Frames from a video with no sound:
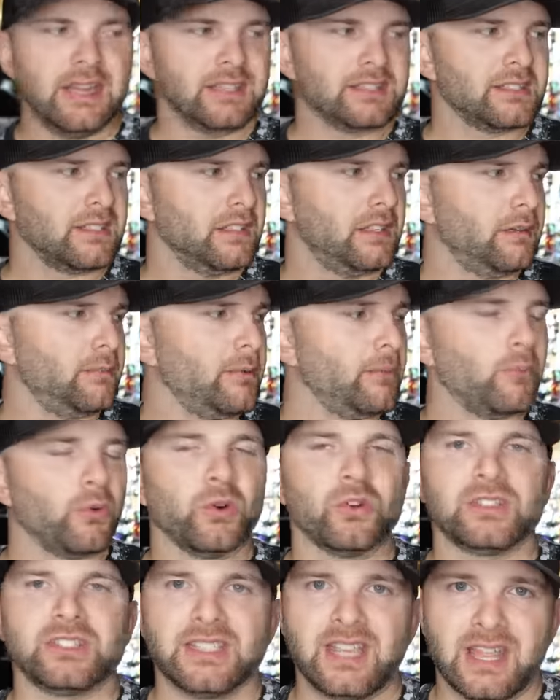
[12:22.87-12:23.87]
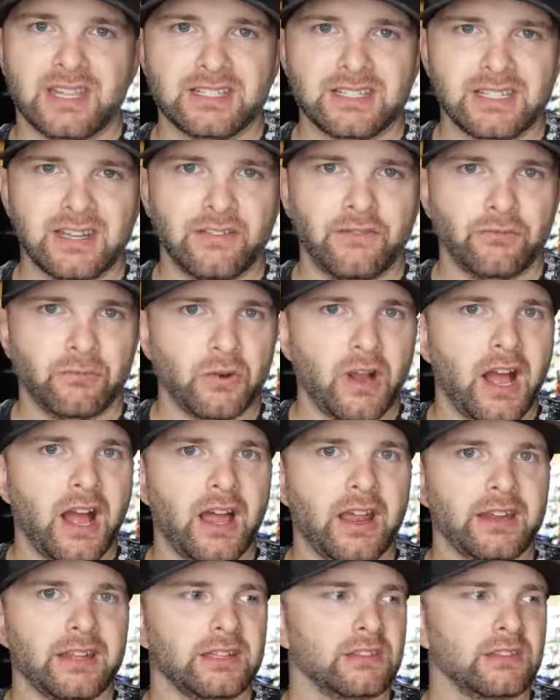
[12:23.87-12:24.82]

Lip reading: It's a little bit more sensitive rod,